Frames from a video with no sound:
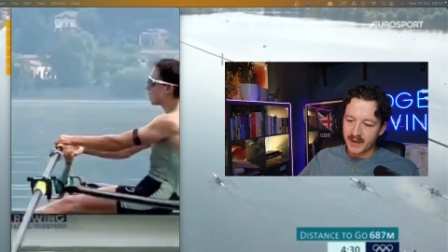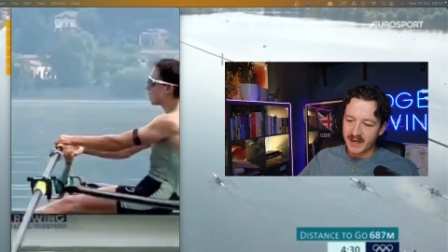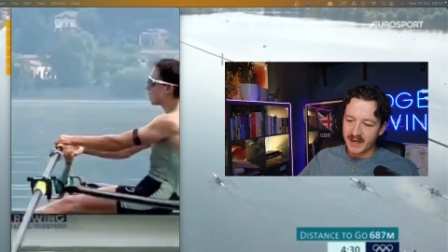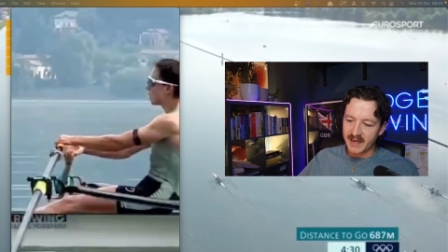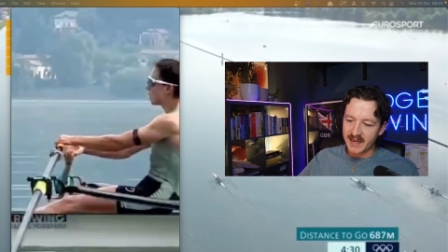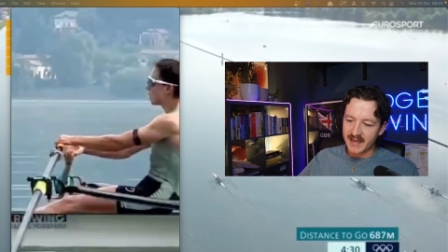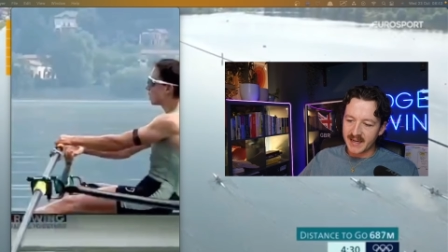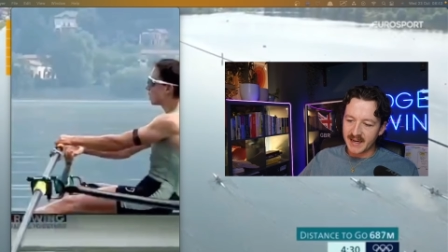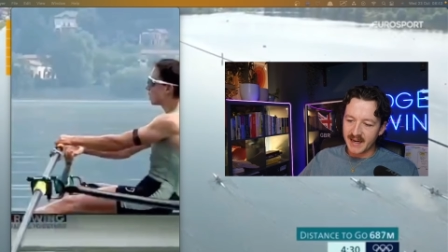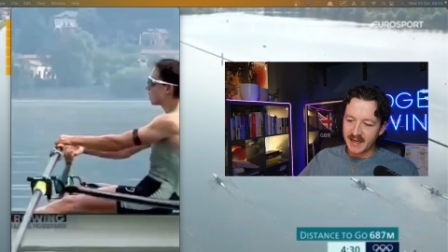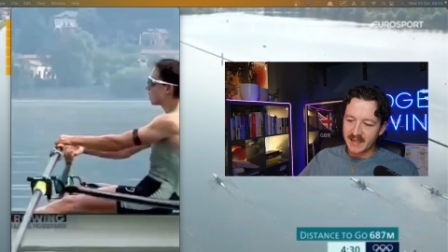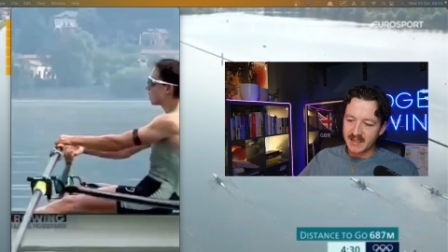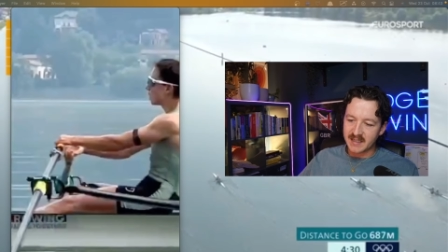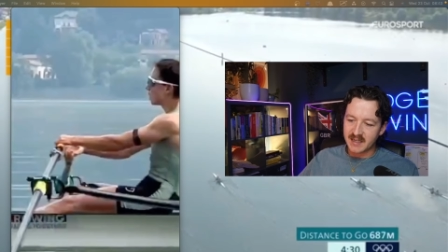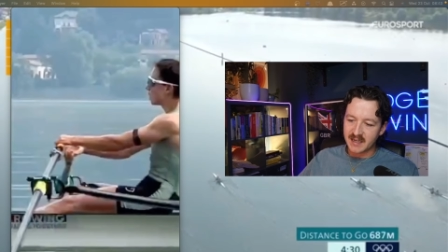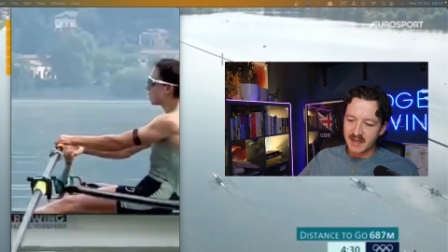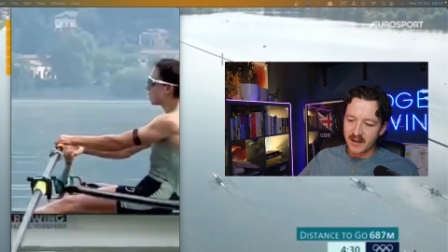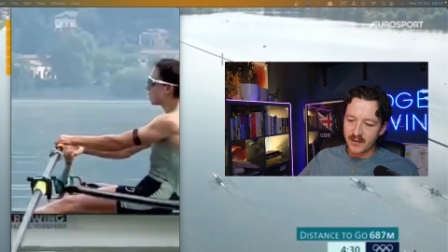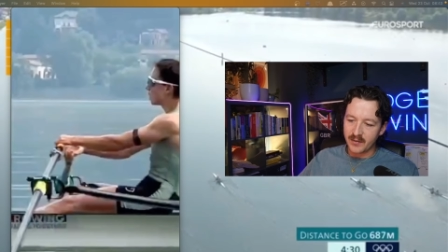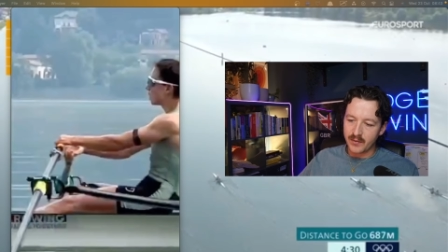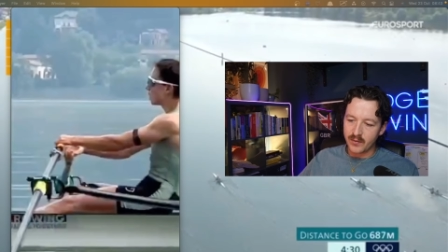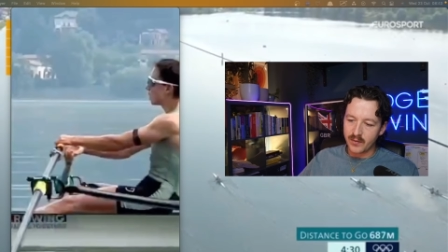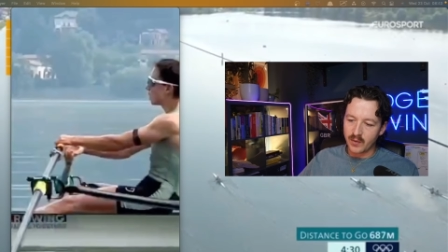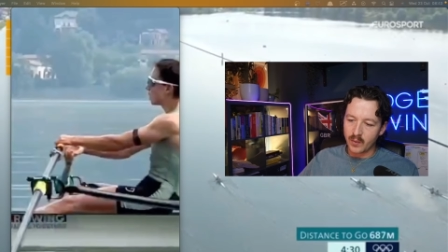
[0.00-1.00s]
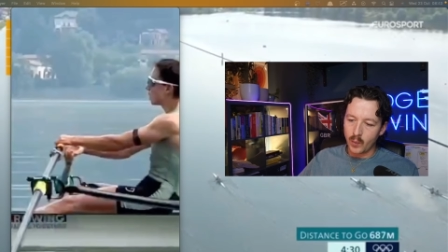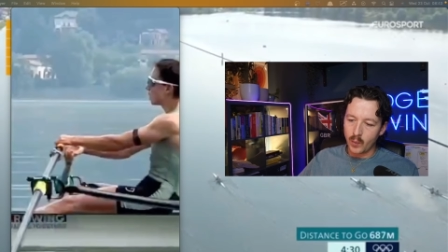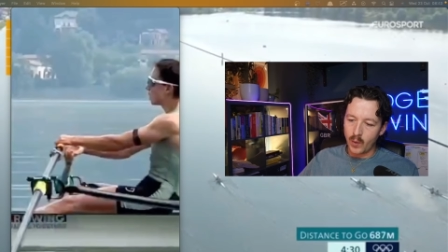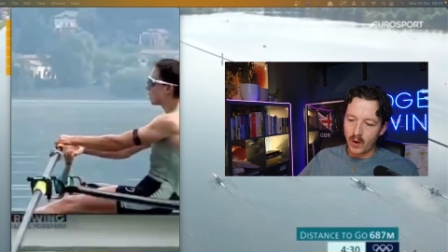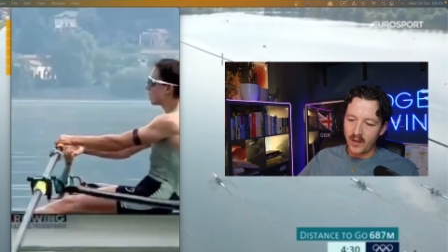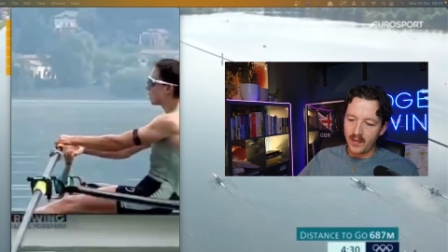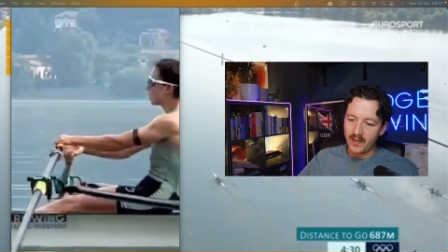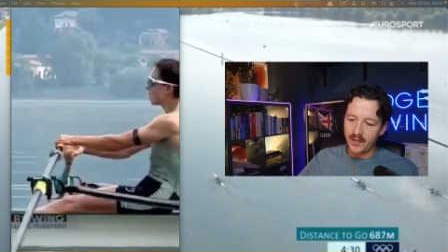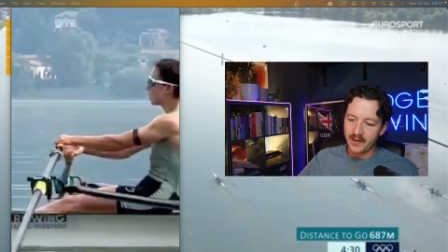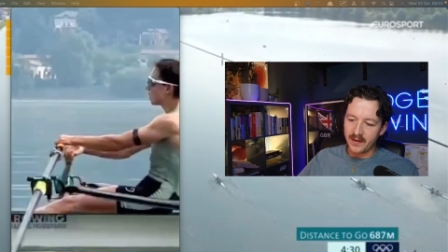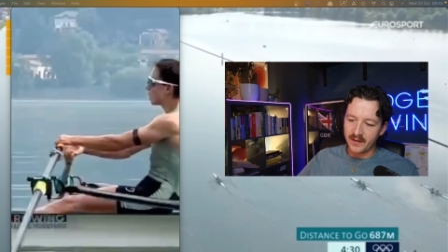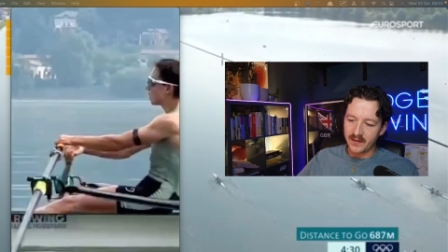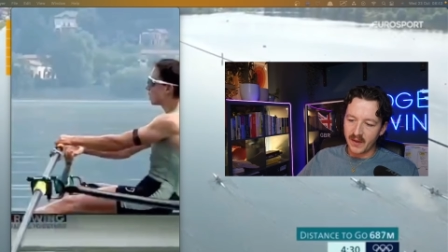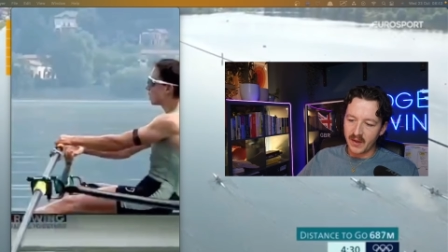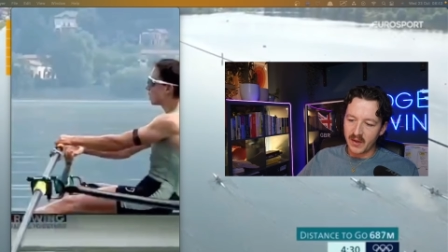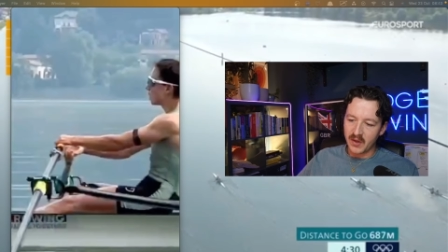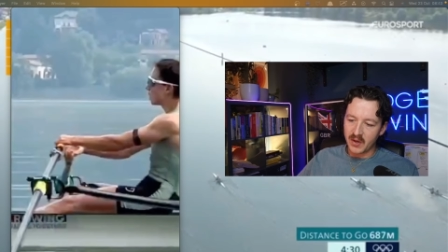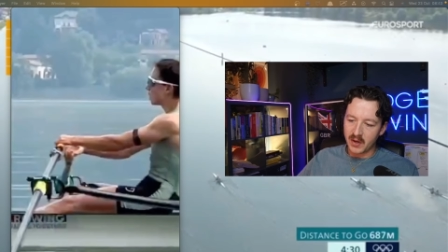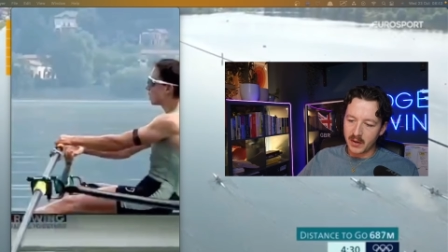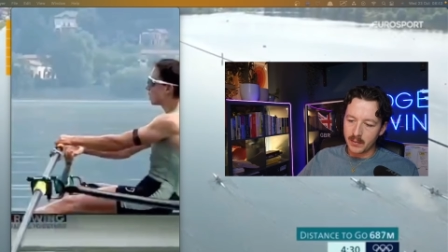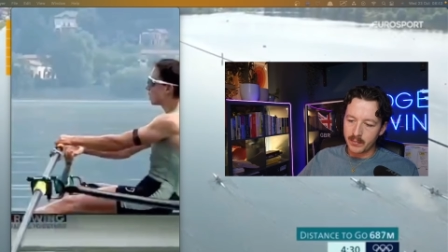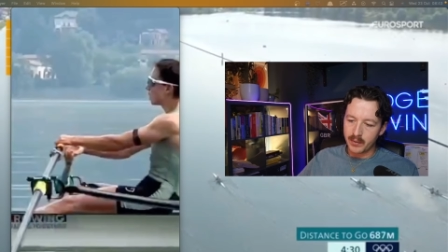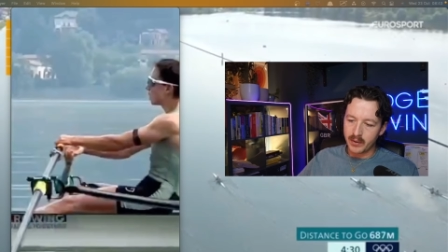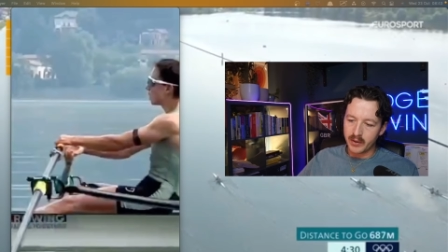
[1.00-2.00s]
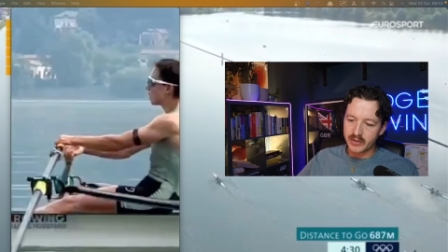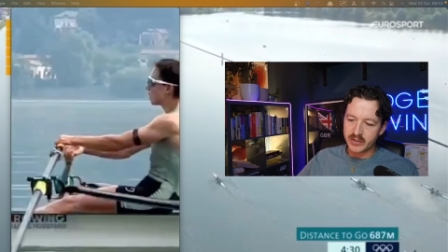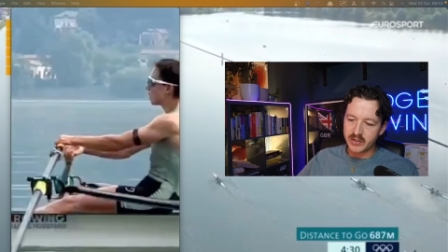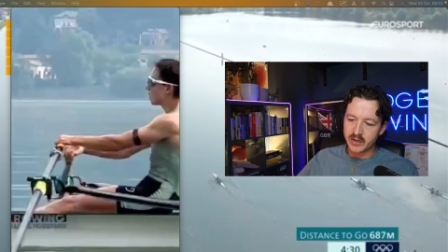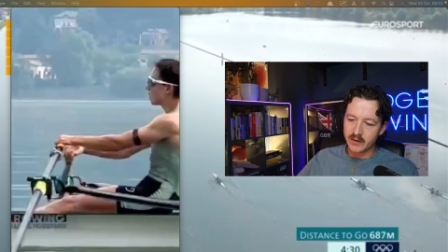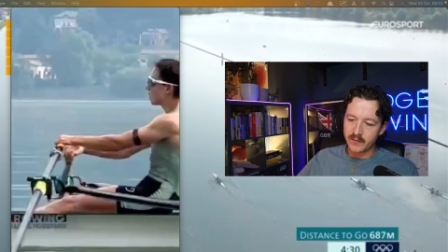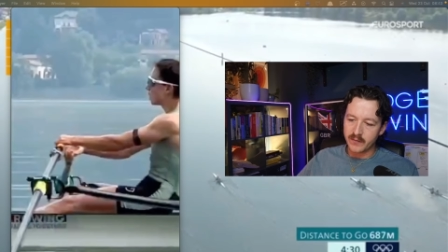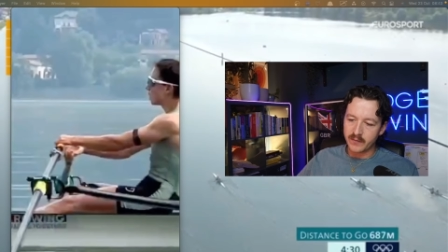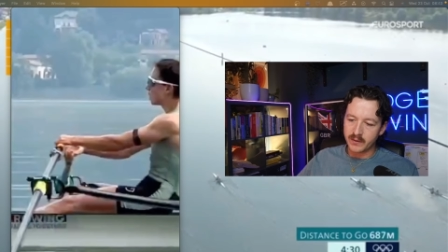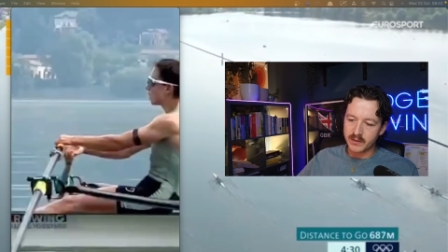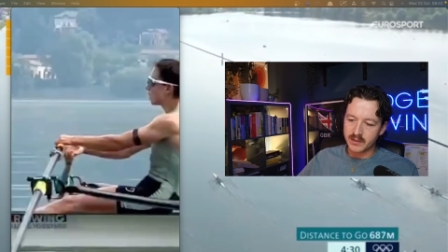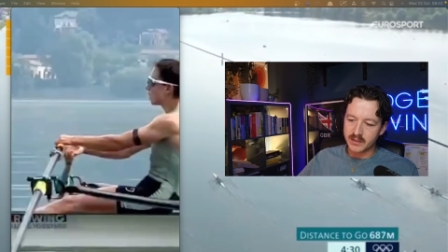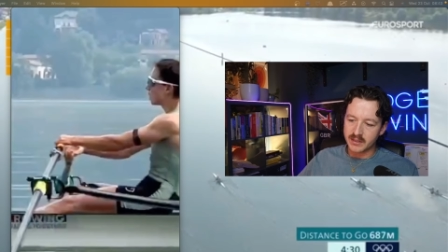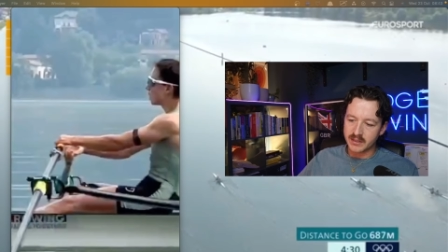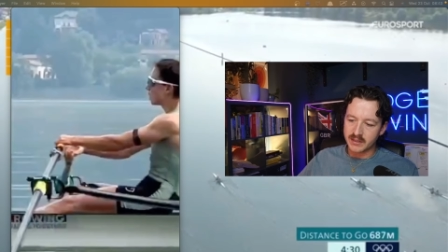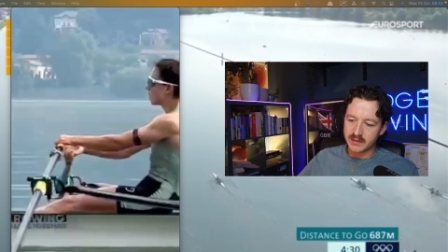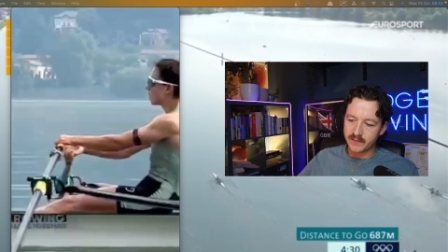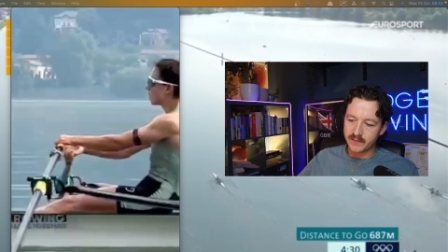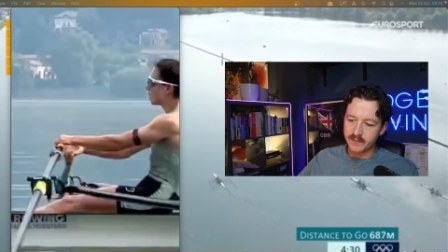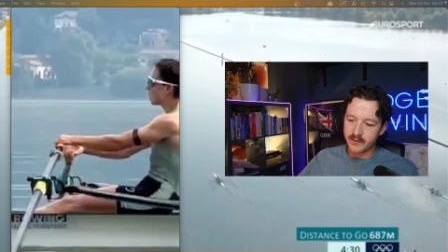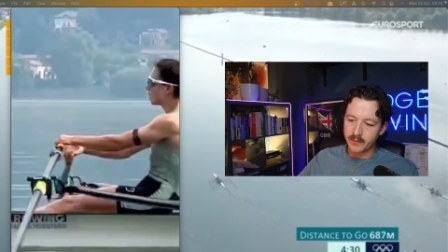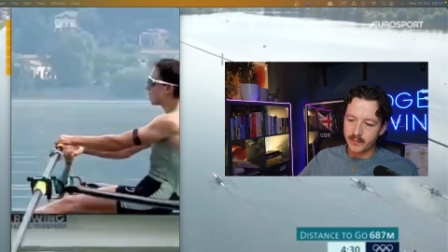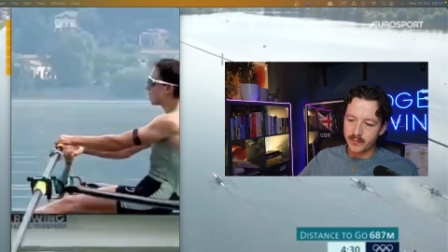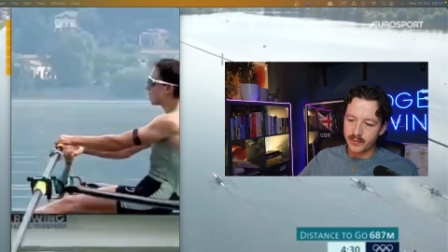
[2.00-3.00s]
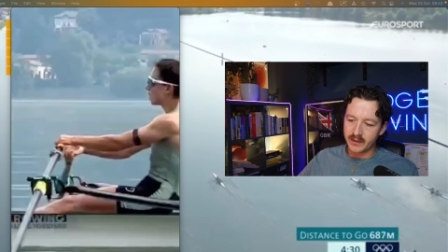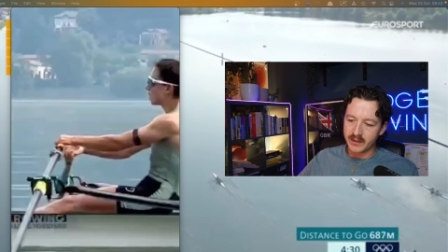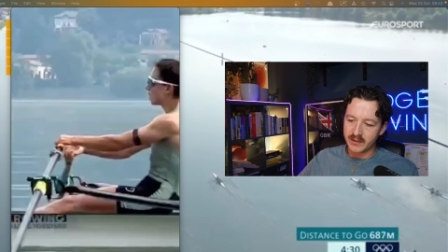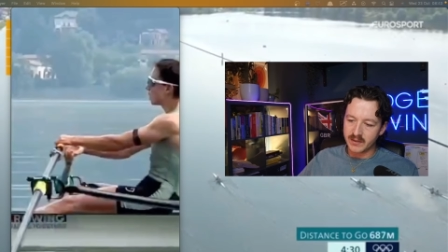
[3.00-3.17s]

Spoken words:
connecting it through the one thing that you can push off, which is the foot plate.